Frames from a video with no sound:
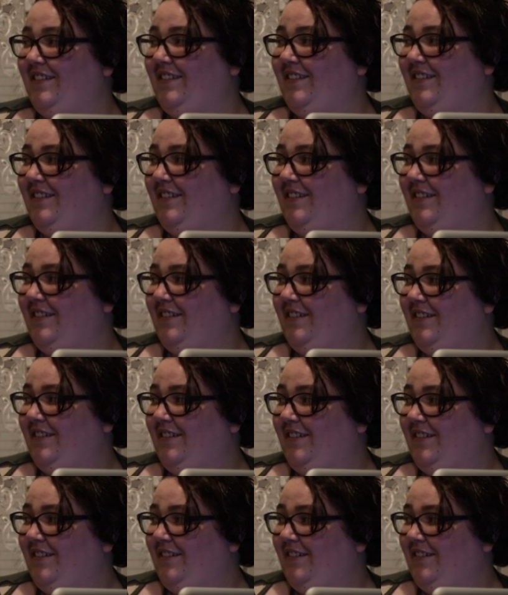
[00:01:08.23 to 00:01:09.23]

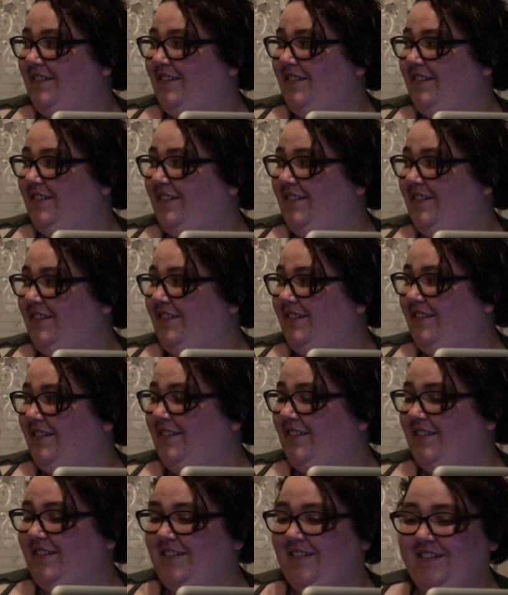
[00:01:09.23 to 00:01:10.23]

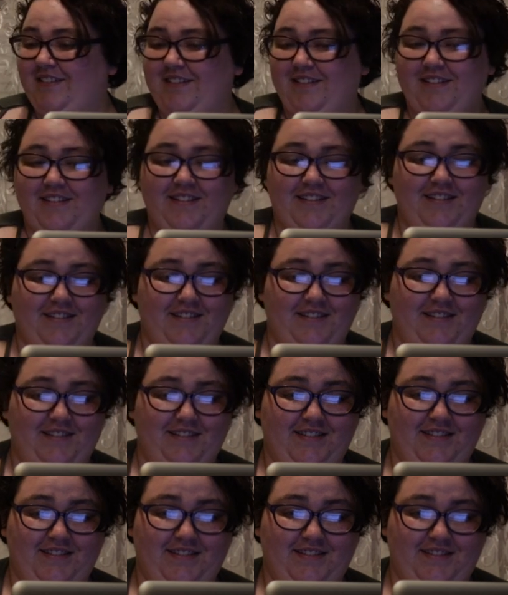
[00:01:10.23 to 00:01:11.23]

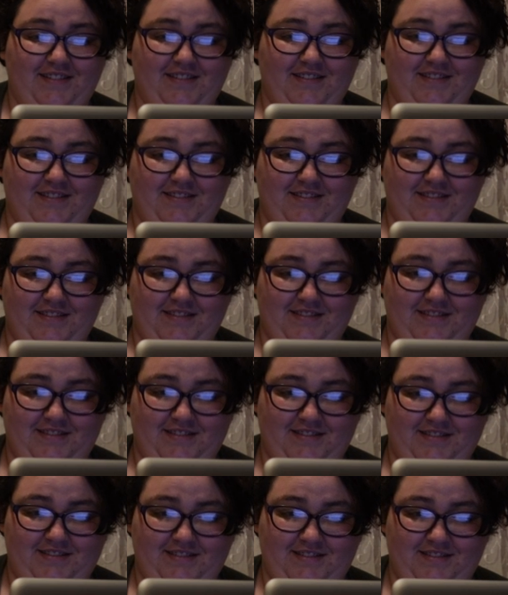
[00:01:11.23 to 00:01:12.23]

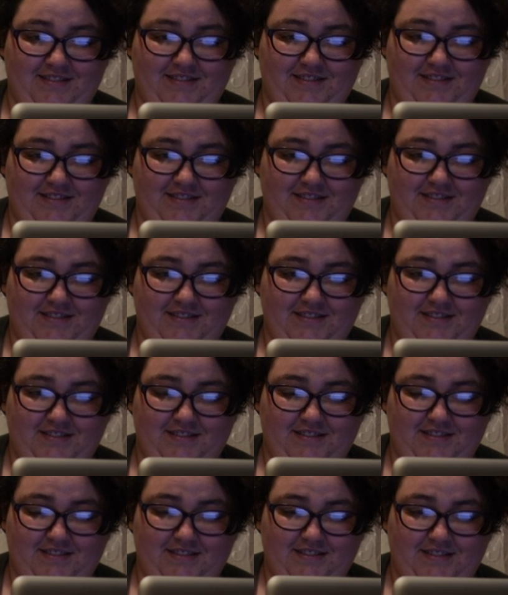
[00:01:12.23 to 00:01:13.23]

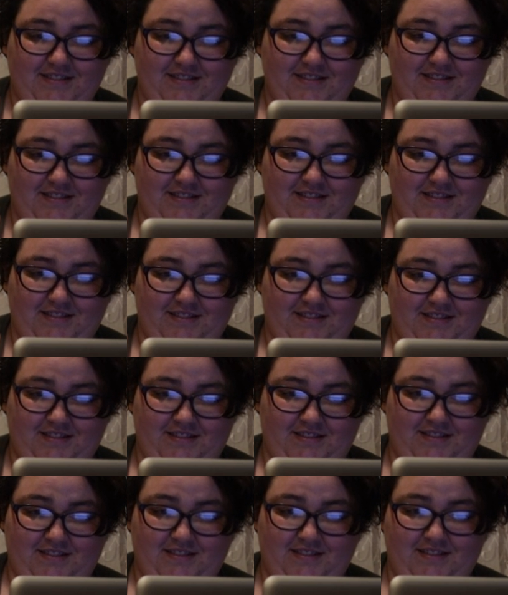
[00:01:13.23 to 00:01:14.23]

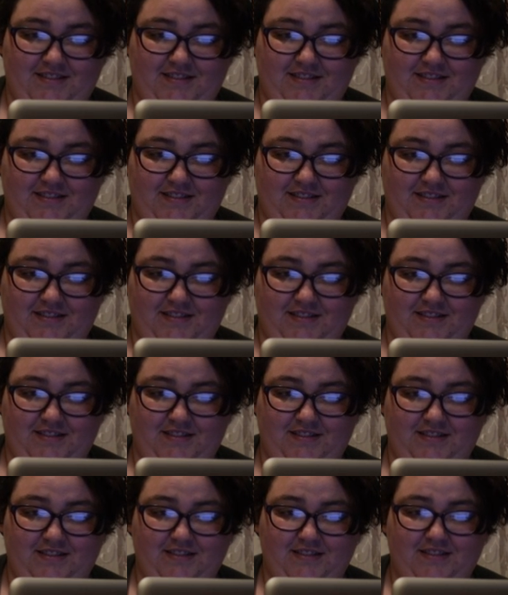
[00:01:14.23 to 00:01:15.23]

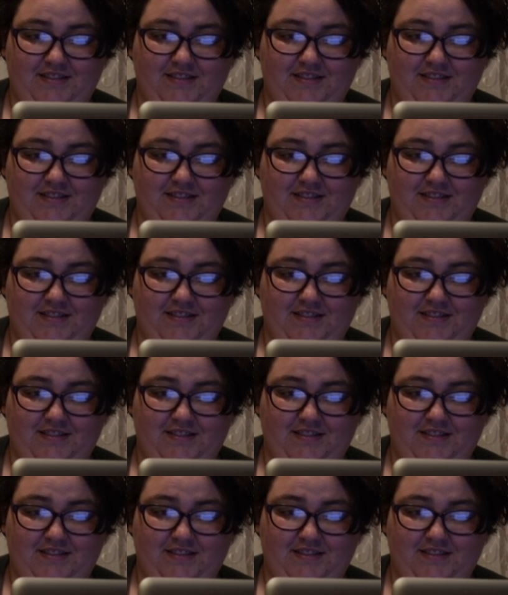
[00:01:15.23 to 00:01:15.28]
[no speech]